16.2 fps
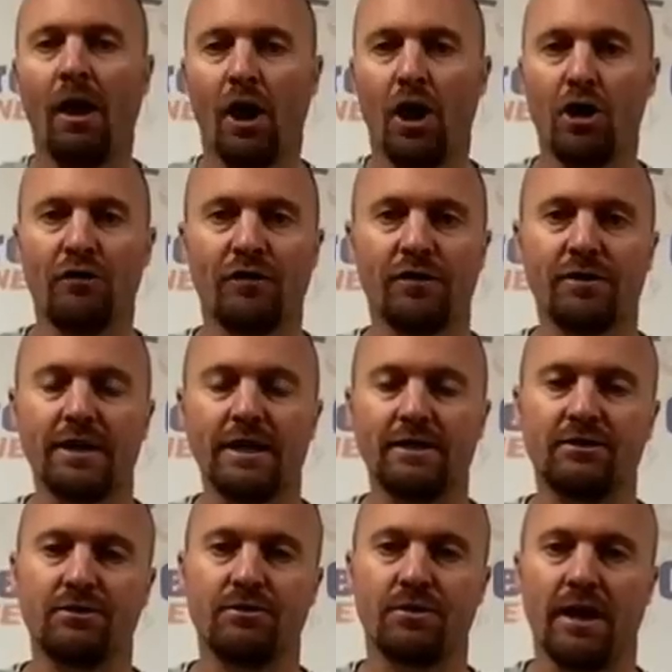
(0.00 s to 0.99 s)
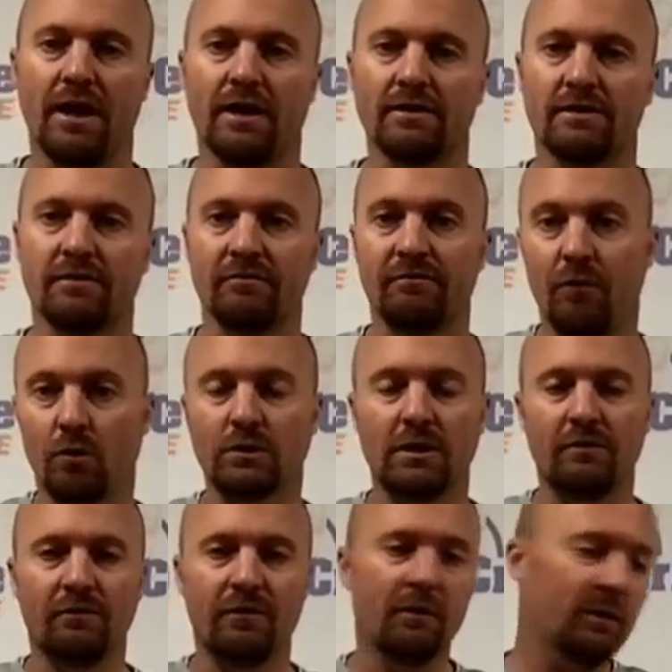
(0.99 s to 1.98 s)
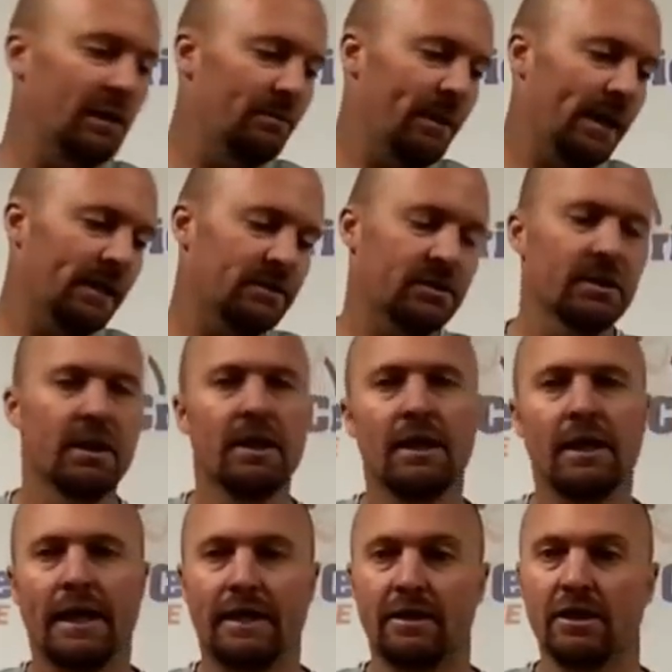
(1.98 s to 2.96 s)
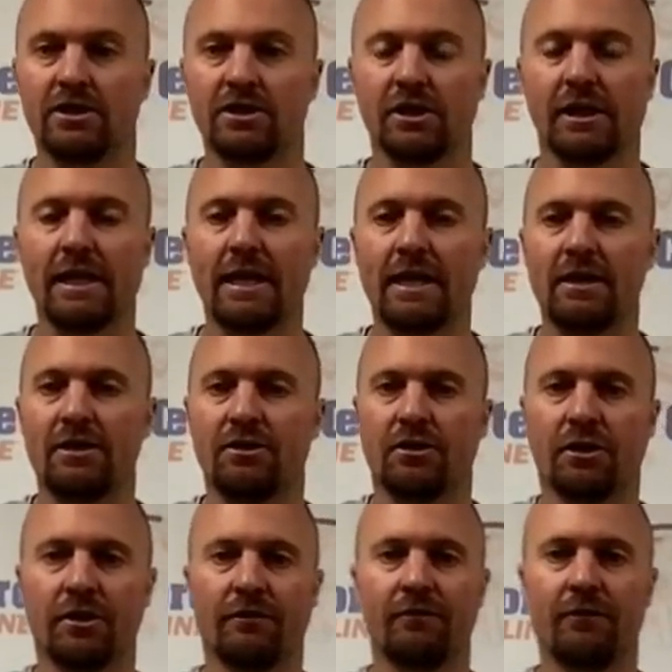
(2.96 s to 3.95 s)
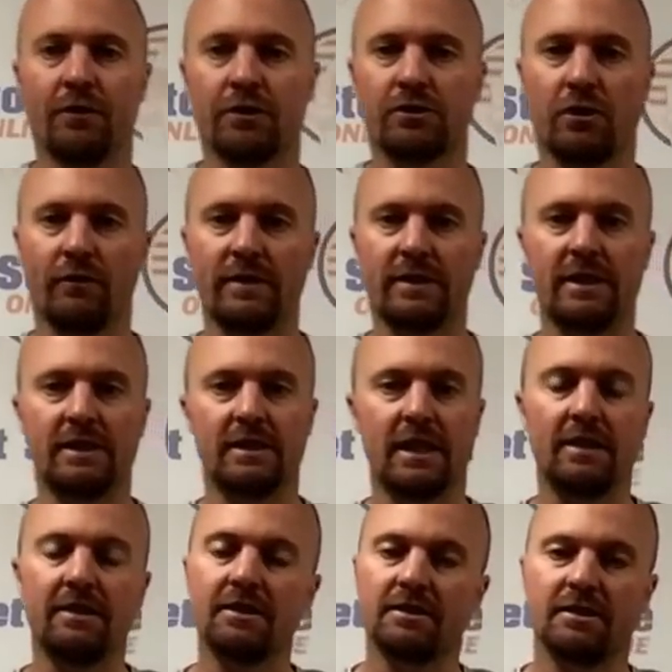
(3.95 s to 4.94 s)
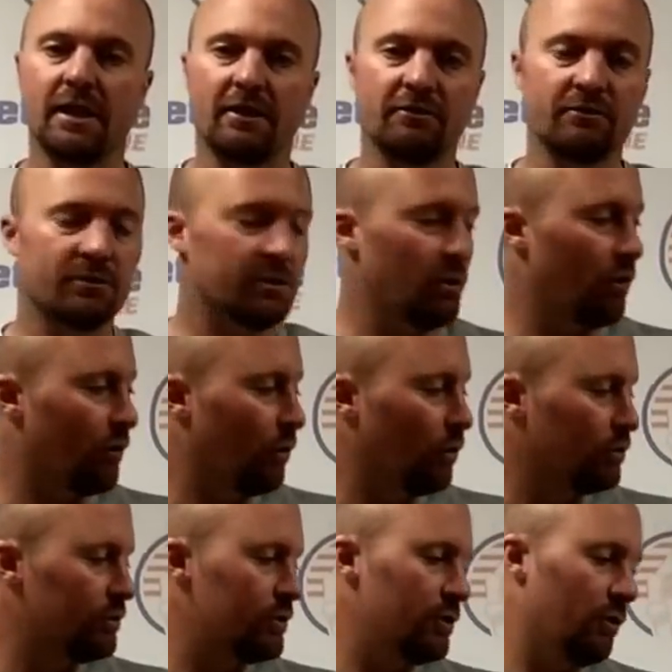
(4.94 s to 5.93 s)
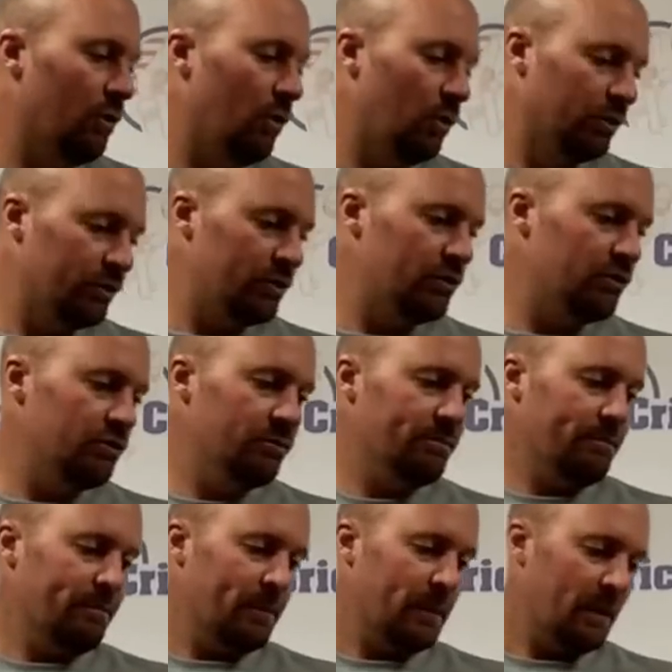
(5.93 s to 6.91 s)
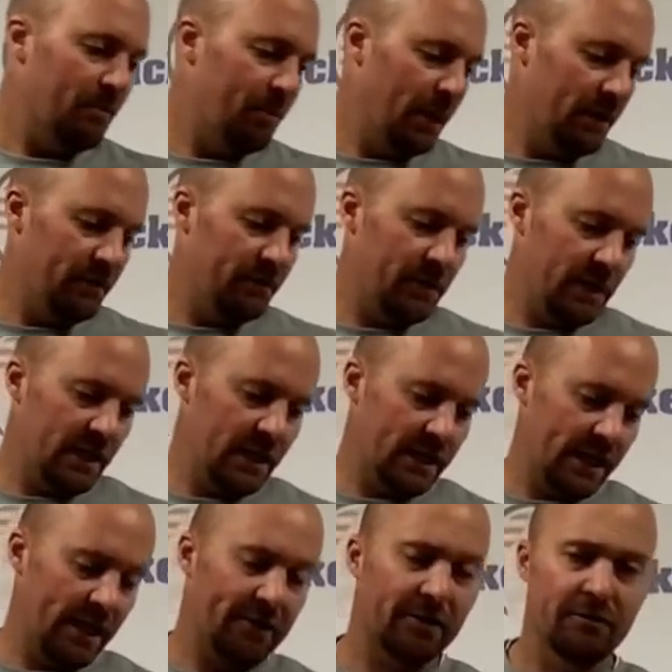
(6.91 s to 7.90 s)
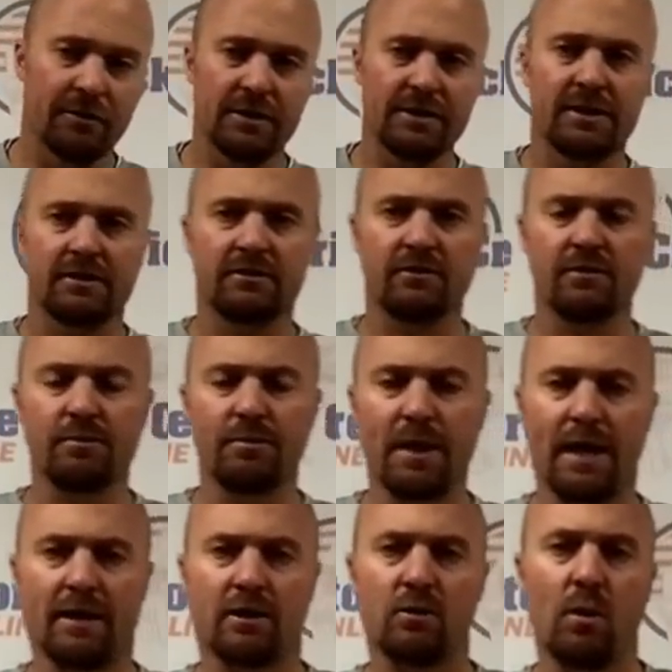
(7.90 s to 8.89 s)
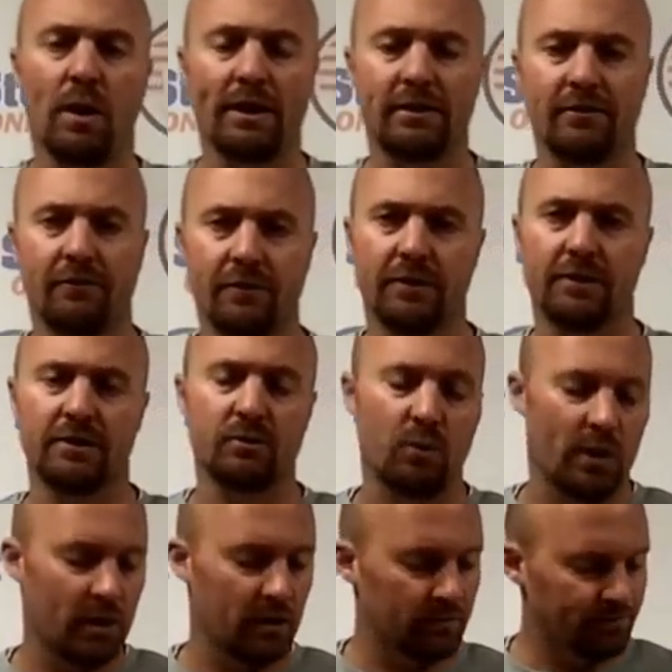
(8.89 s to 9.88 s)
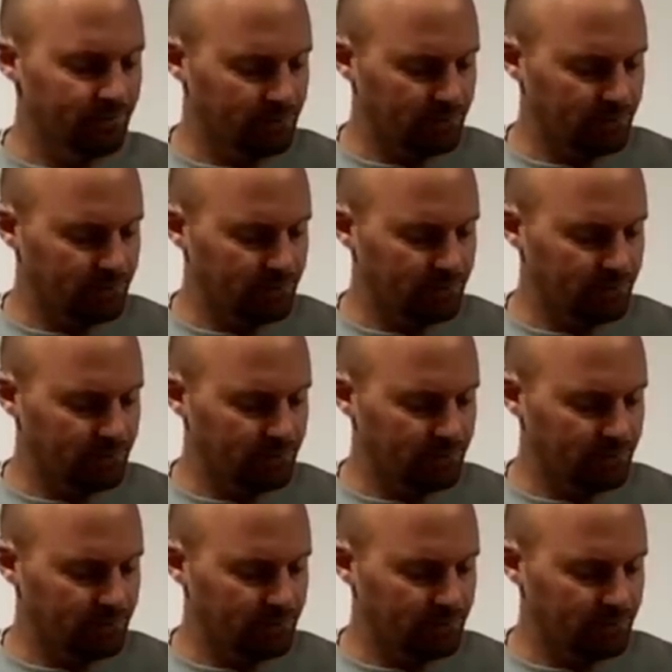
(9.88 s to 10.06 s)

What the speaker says: over the 2014-15 bats. Initially, you're going to first obviously see the stickers are all new, but the characteristics of the bat are quite different as well.